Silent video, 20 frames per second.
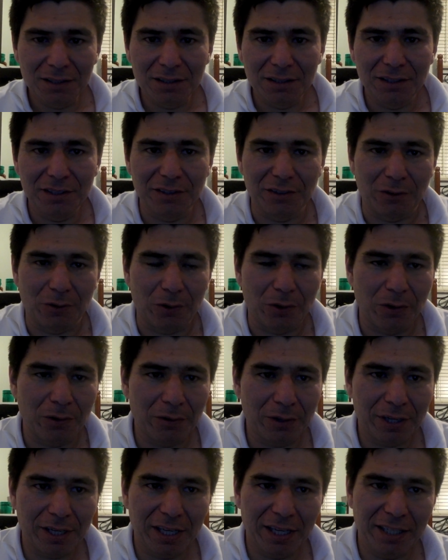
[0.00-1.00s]
You know,
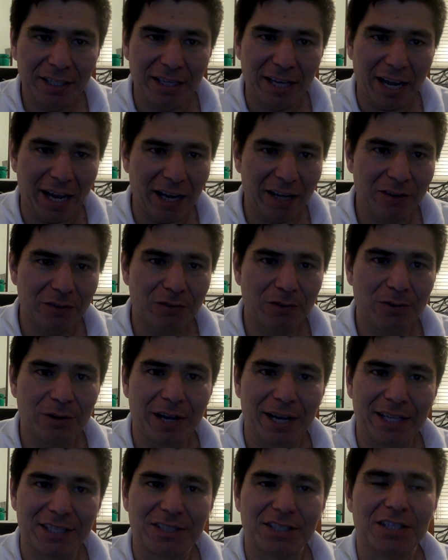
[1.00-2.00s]
Hurricane Andrew
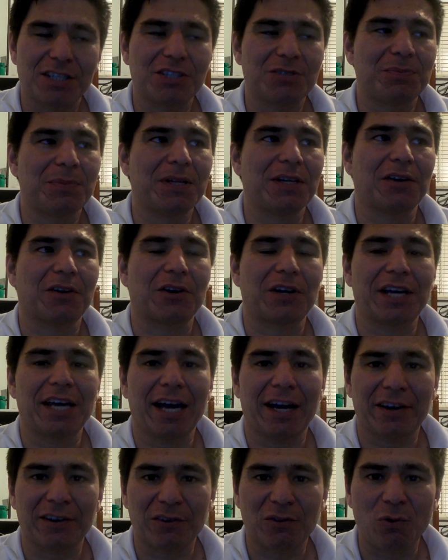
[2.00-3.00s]
has been a
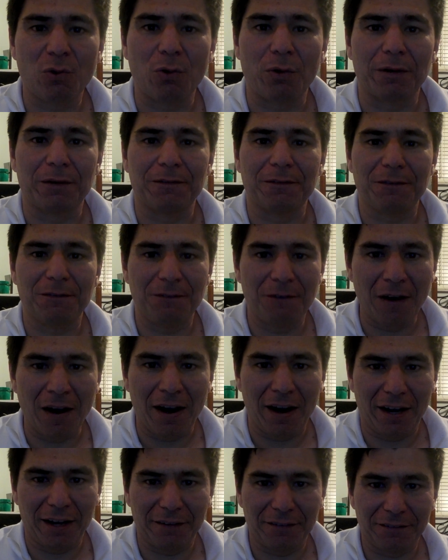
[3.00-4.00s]
Category 5.
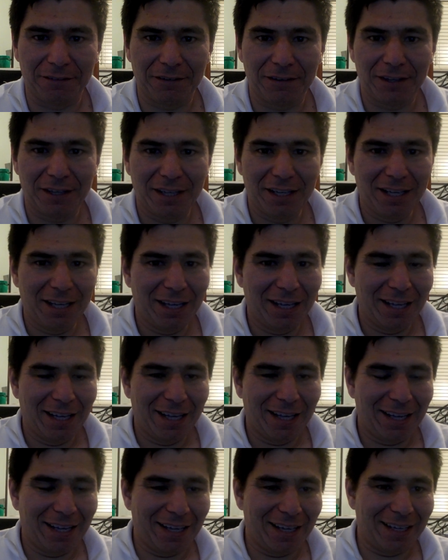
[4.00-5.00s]

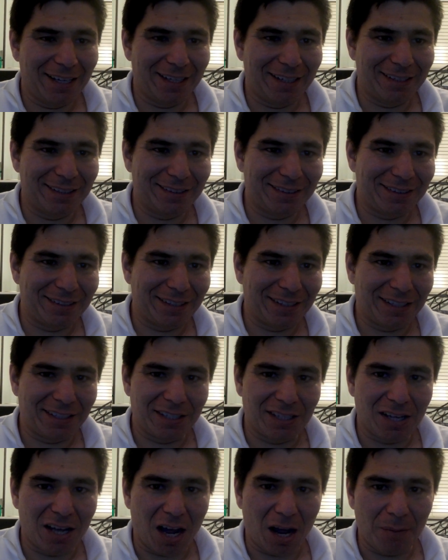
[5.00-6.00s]
And then
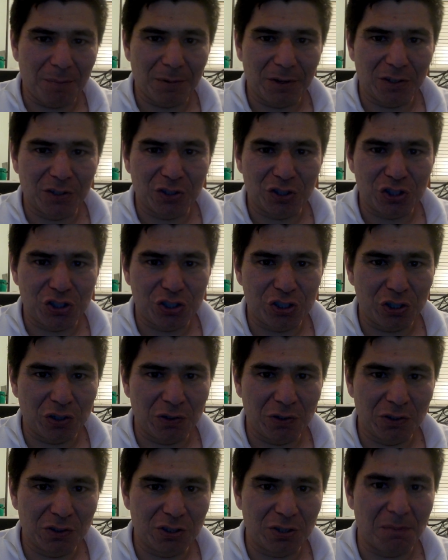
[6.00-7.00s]
I'm going to show
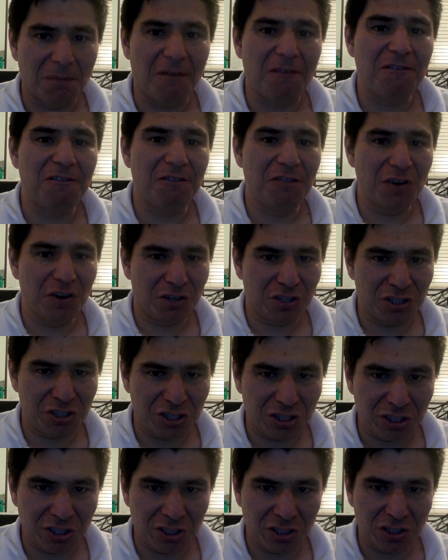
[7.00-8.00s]
you some
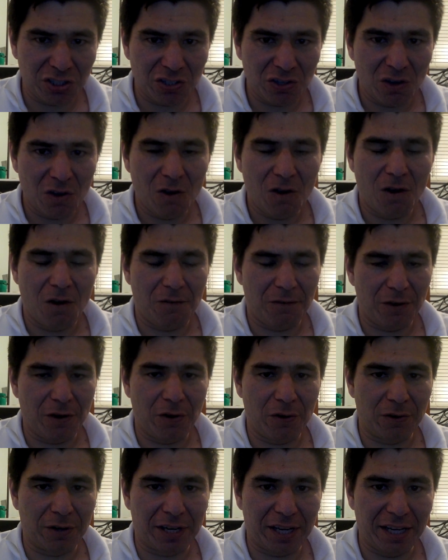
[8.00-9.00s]
footages of
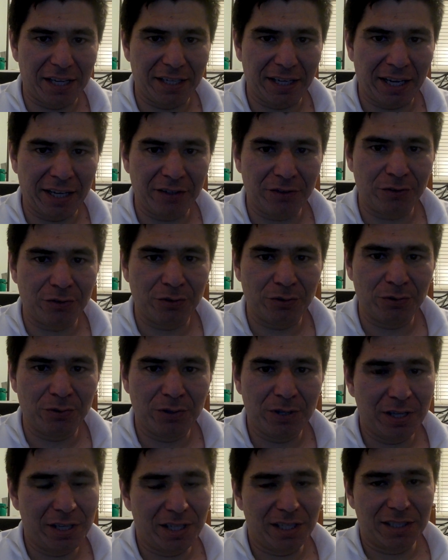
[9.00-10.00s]
Hurricane Andrew.
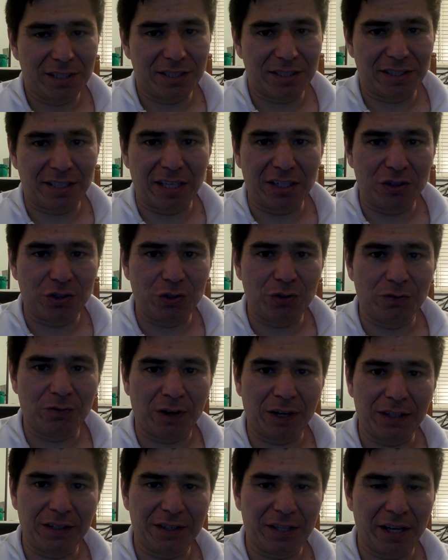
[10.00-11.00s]
Stay tuned
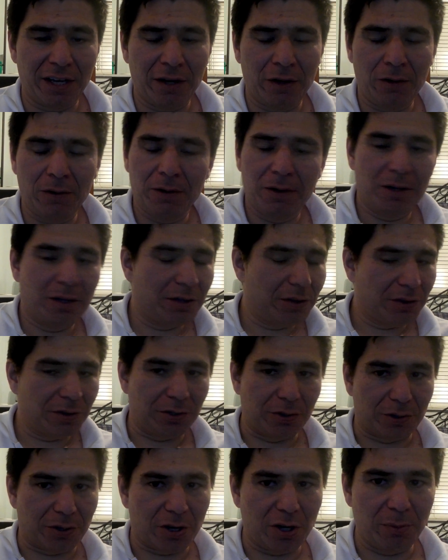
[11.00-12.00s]
right there.
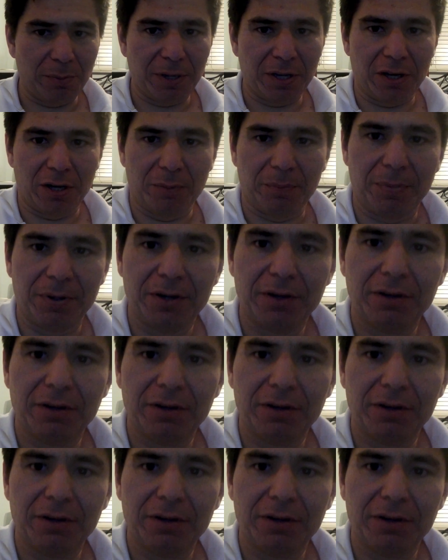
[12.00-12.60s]
They're coming up.